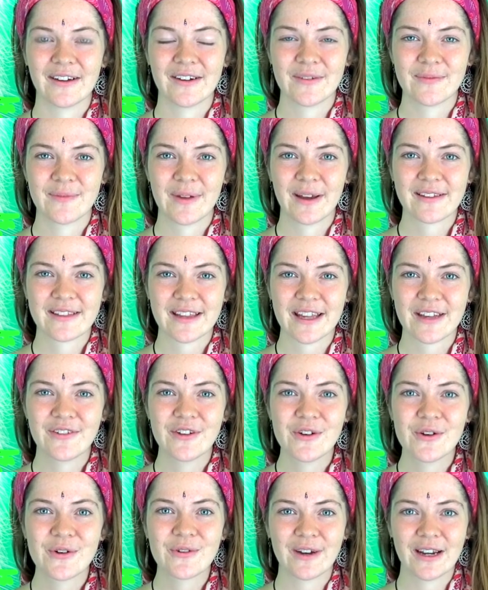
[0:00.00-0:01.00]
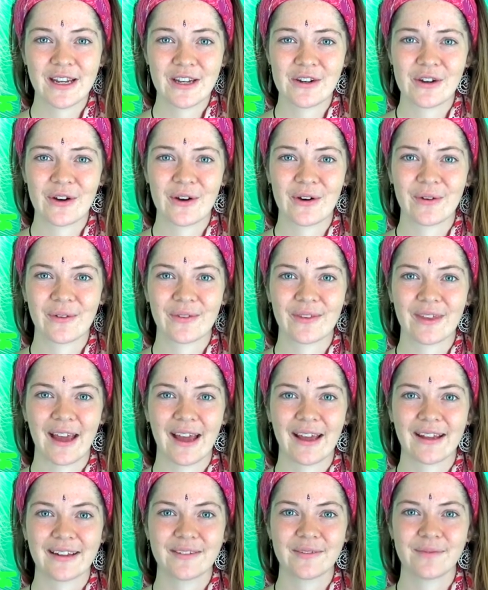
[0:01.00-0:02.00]
Because if you already know
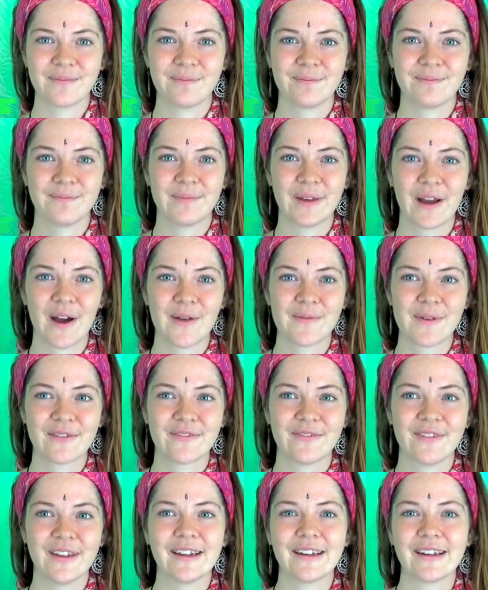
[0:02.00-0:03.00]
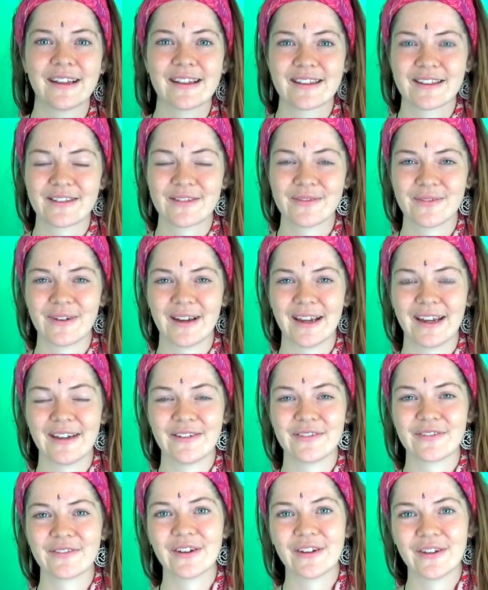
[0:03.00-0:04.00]
that becoming vegan is the
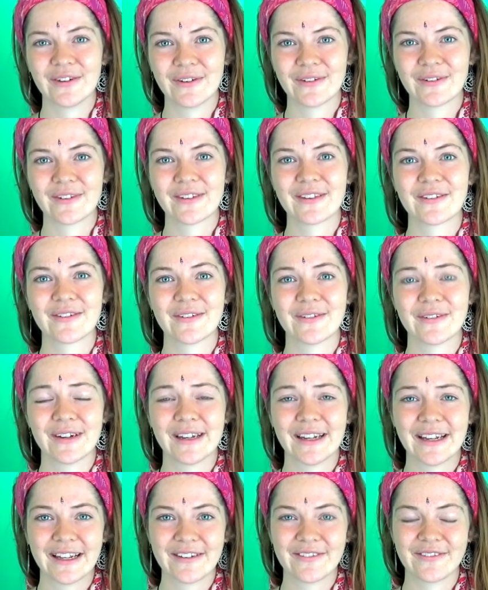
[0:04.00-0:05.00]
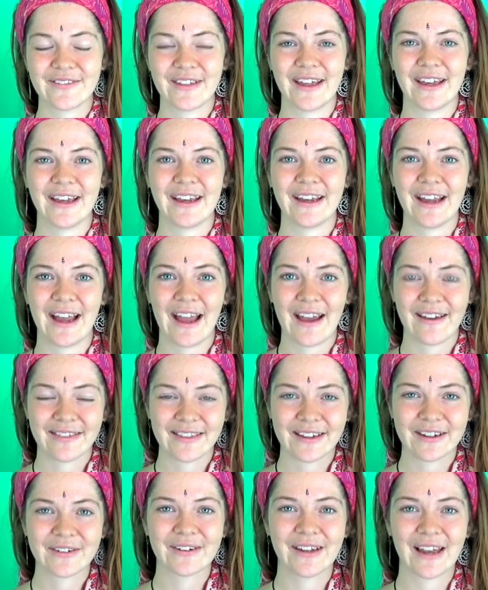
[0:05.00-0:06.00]
way for you to live an
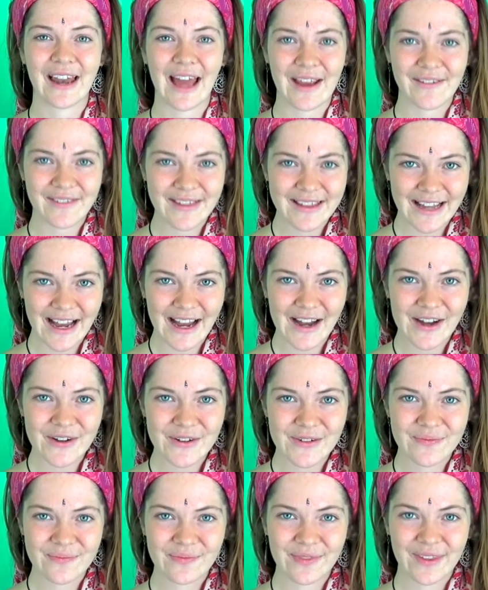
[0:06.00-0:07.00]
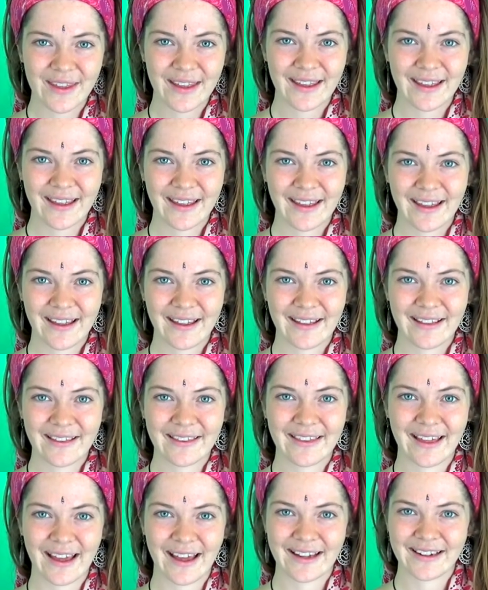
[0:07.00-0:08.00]
ethical lifestyle,
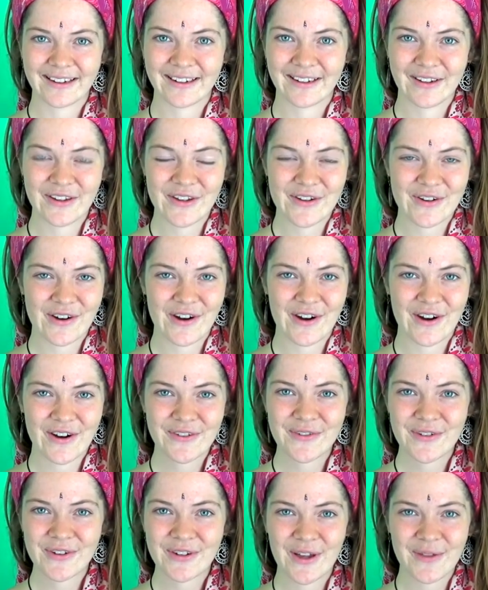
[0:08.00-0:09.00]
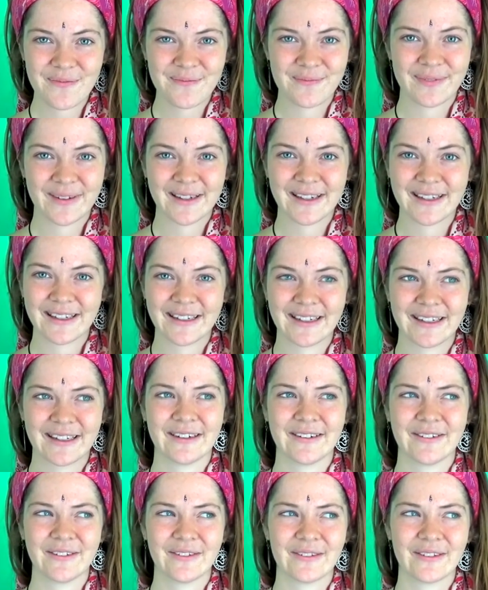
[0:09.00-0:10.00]
then your heart will not be
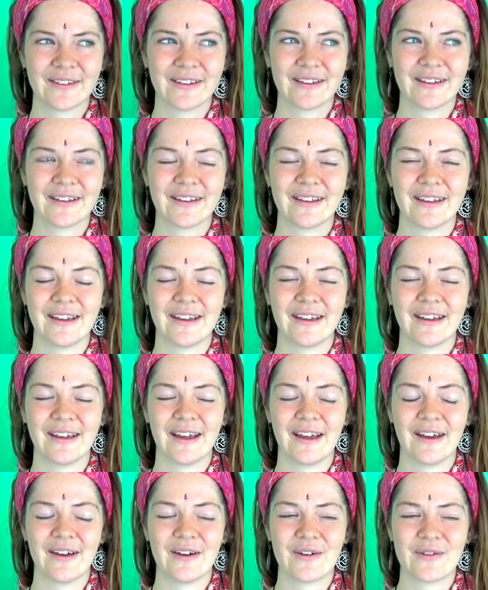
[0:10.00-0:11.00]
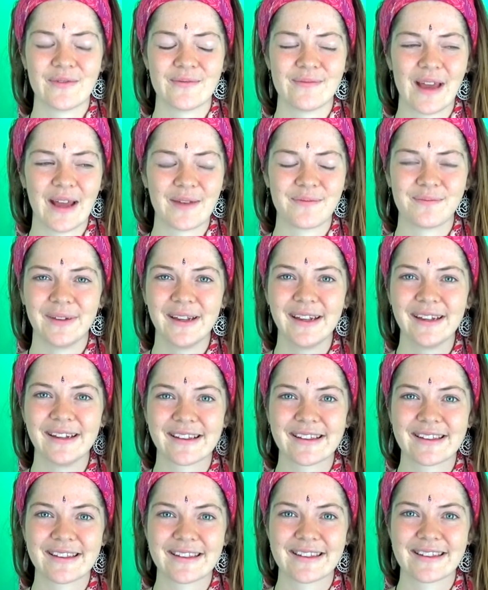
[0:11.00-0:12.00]
at
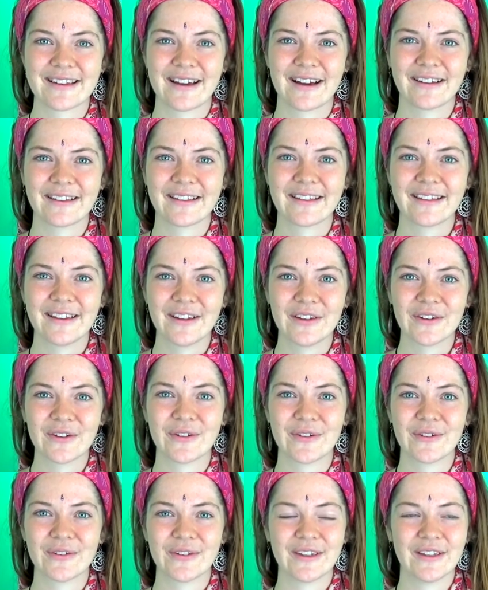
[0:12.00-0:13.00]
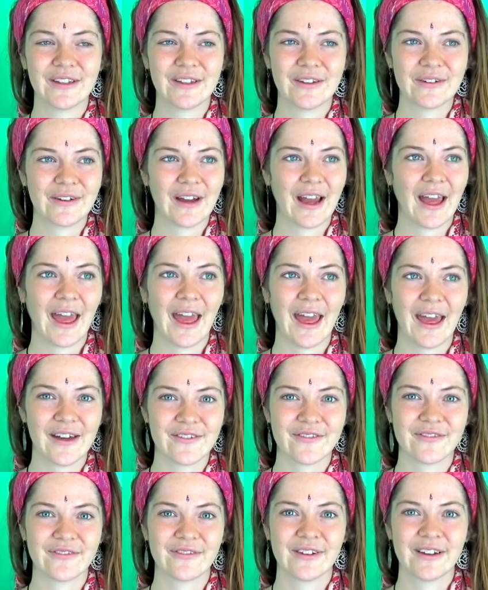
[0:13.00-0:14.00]
peace until you
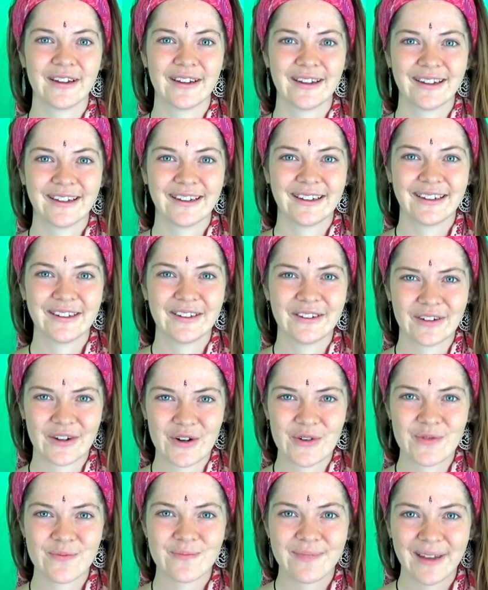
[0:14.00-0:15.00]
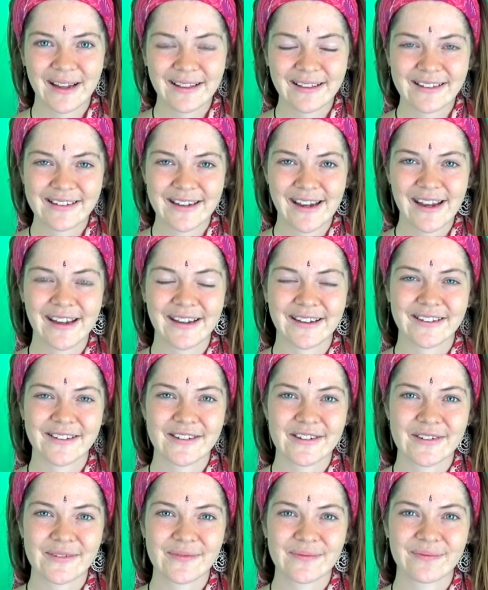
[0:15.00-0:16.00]
have, you know, made the change.